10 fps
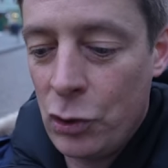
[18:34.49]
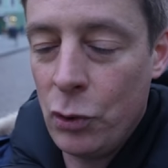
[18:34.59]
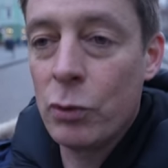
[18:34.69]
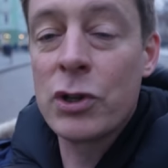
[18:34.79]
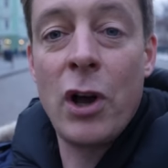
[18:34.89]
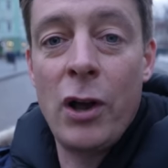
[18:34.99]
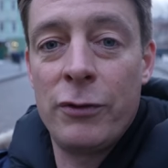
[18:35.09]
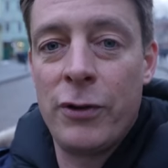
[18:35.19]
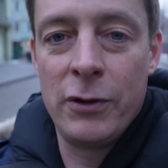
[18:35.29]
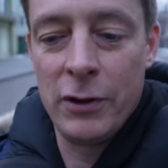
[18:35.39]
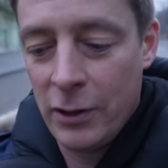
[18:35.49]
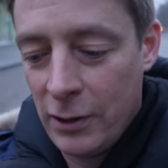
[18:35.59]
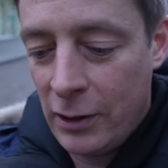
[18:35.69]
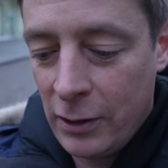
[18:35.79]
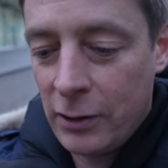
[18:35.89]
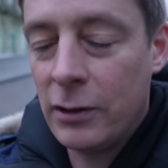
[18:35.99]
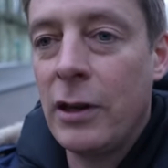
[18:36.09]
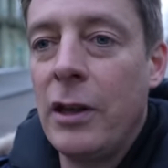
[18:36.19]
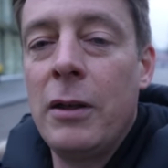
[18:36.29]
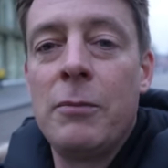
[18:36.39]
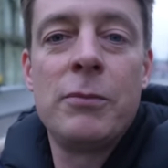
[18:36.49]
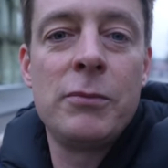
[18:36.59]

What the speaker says: to resolve the